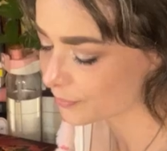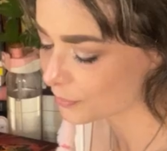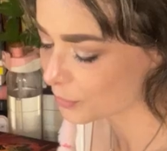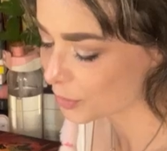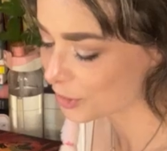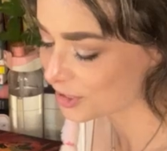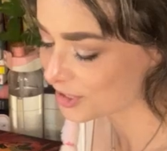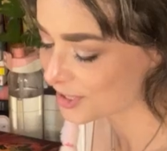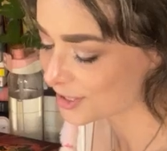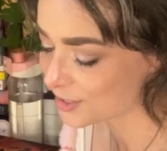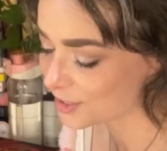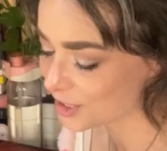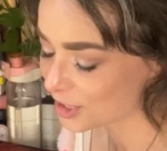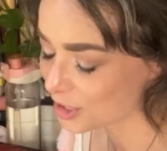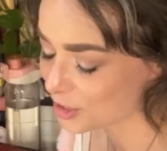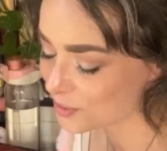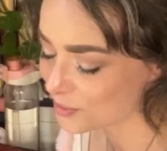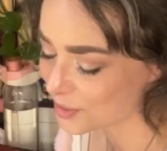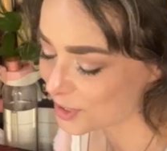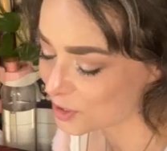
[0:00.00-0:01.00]
because
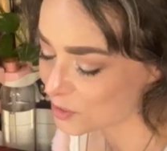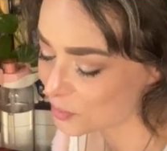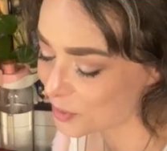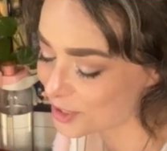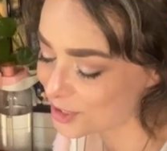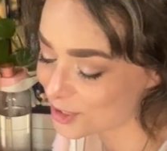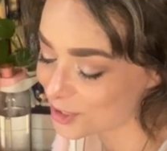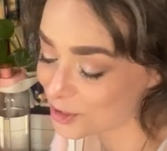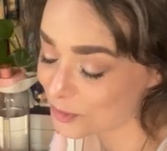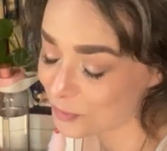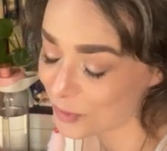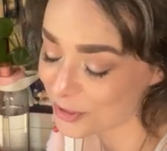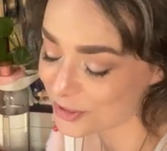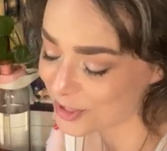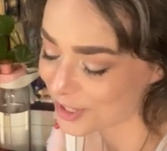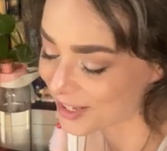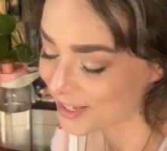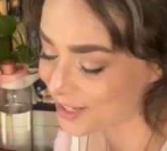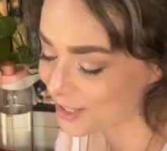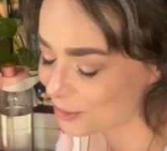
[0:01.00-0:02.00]
it's Winston's
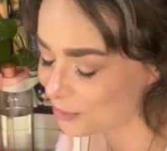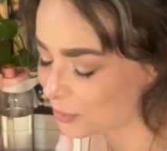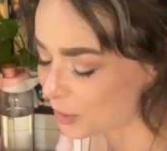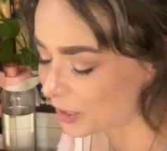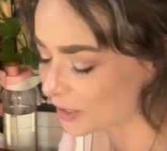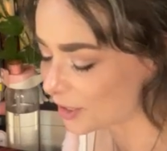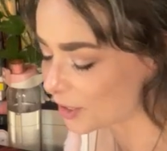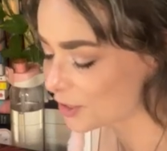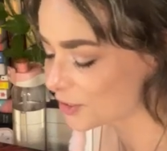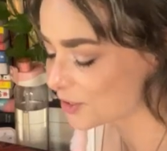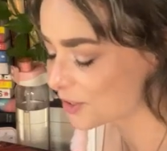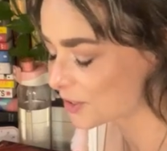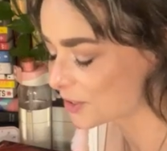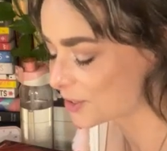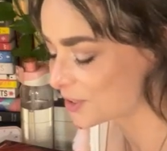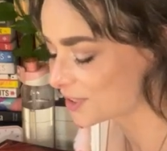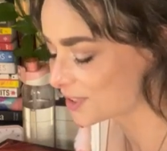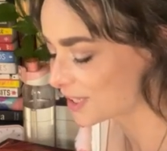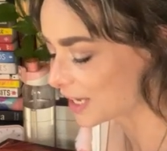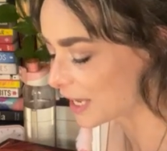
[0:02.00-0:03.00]
birthday, but
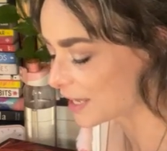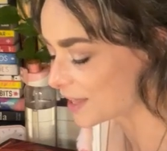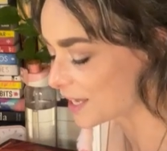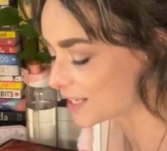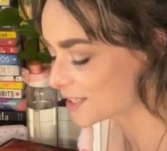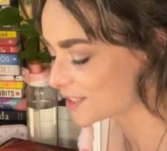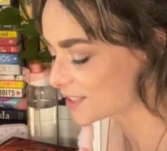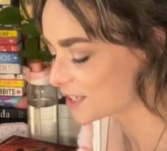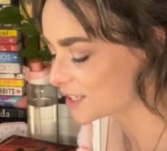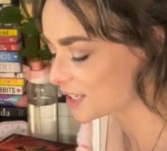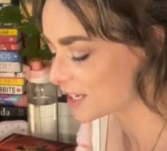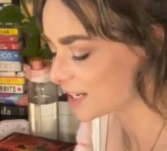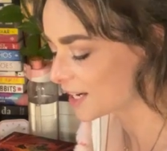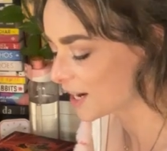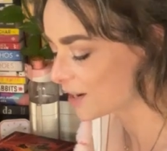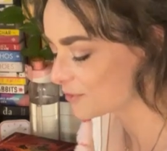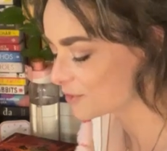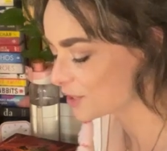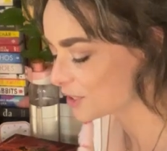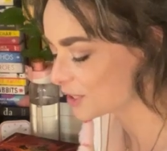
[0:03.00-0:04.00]
also that's the day
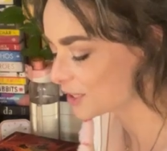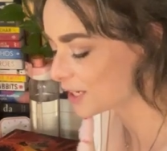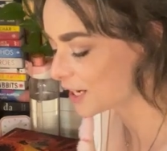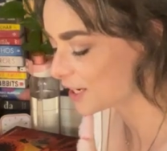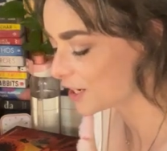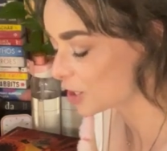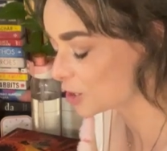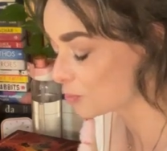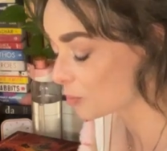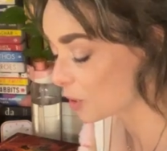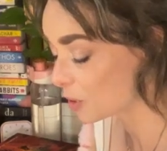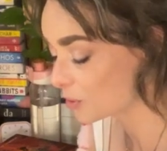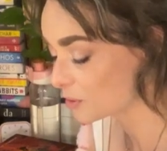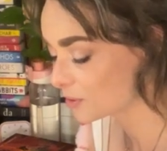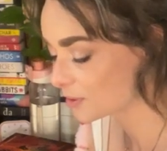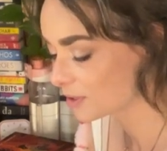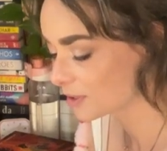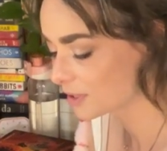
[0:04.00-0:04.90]
after I lost Bo,